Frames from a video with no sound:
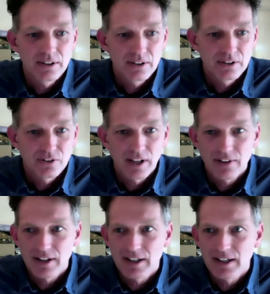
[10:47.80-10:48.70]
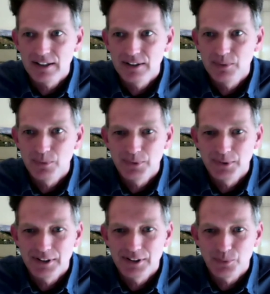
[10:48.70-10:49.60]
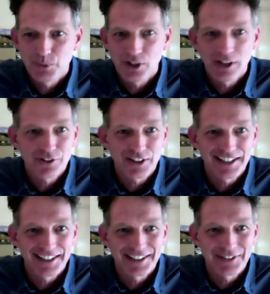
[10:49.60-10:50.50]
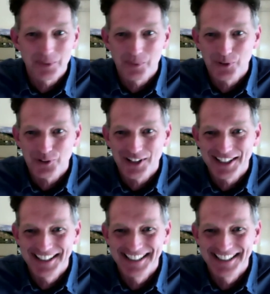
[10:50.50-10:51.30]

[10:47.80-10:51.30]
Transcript: Is that there? Would I see it if it was there?